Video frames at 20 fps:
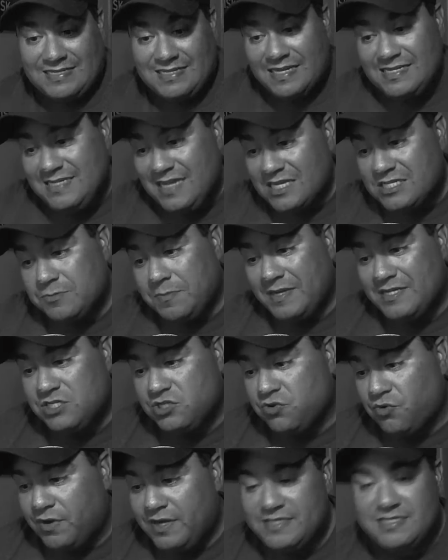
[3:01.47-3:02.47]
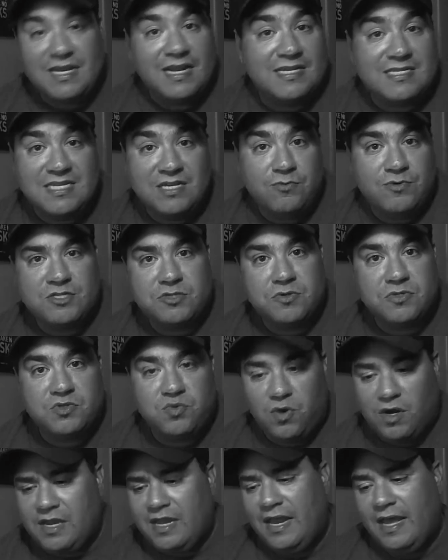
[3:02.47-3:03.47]
I test my stories and I see which ones
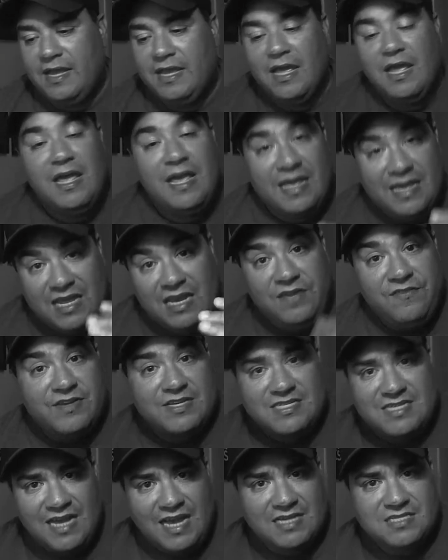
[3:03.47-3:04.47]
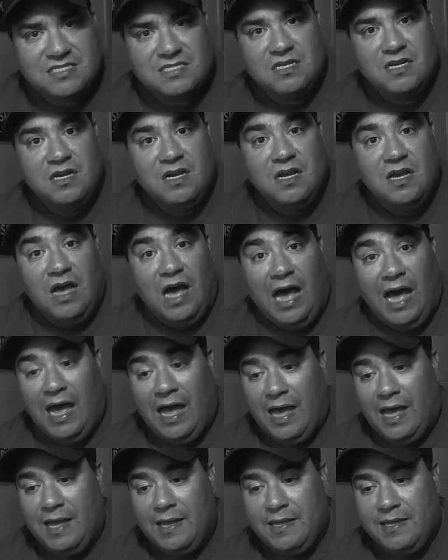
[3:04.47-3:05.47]
work, and I can even test,
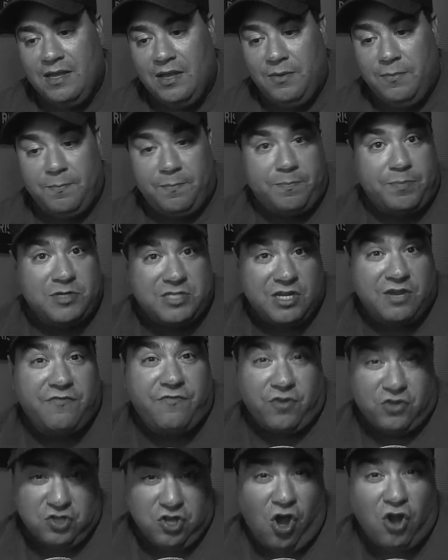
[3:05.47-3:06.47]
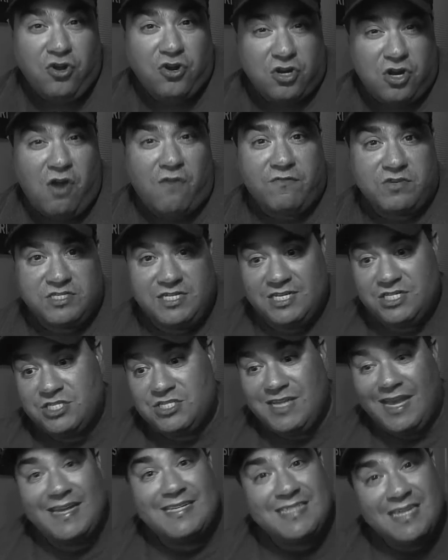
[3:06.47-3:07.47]
particularly for longer conversations,
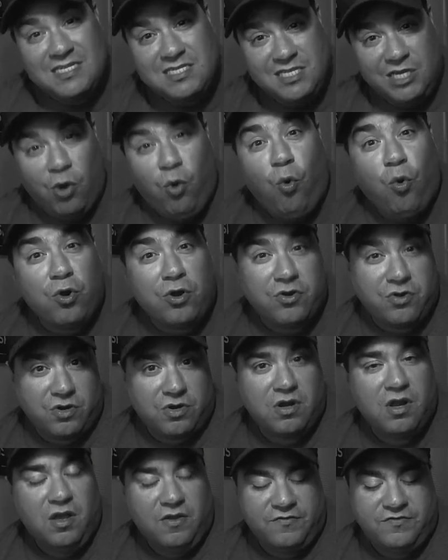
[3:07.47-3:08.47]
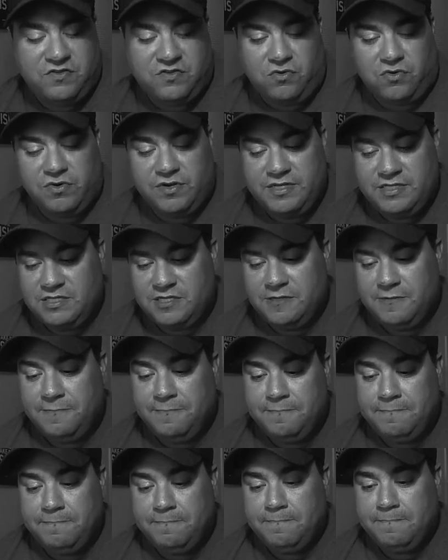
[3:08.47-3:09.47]
I can test the order of stories.
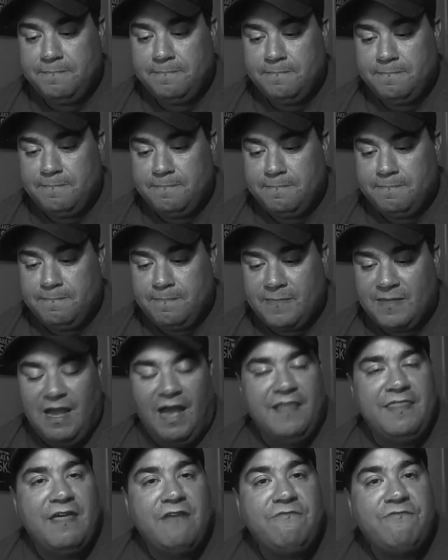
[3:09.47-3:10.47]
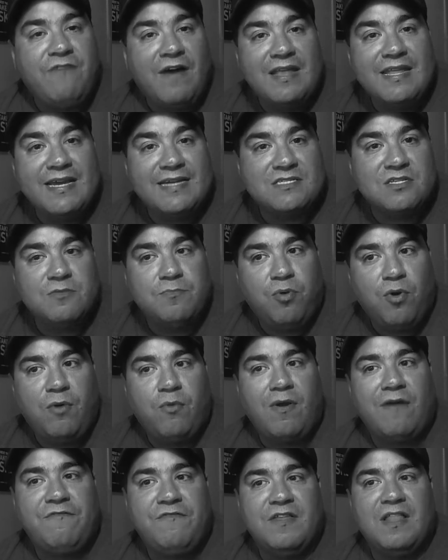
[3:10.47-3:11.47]
I then finally get to the point
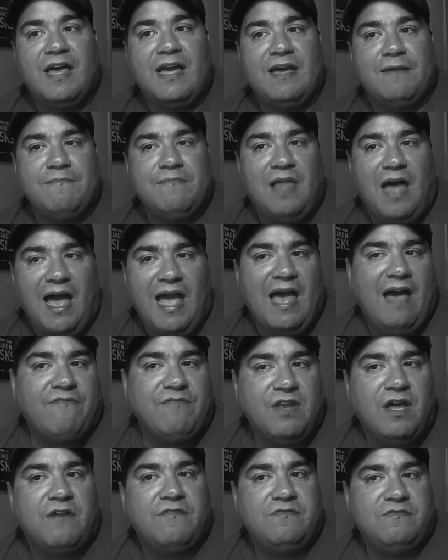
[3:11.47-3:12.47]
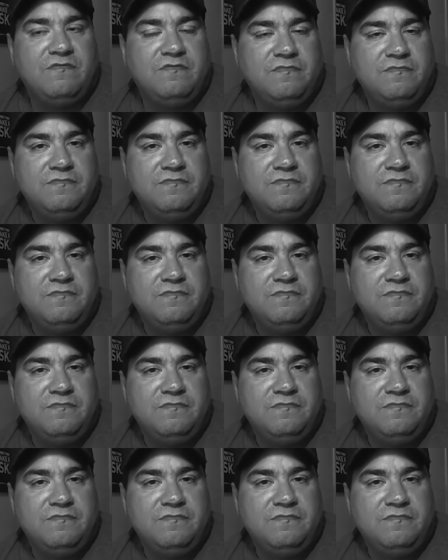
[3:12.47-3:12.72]
where I feel like I have enough.